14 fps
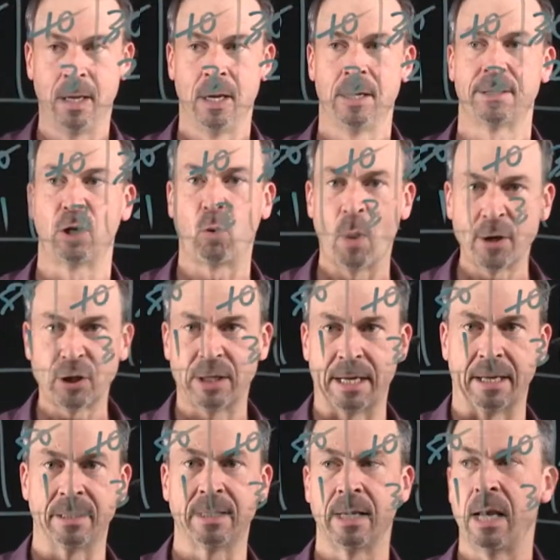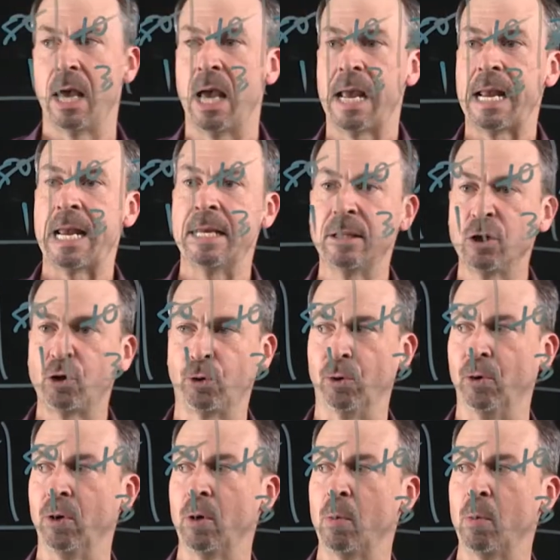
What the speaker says: So the question is it true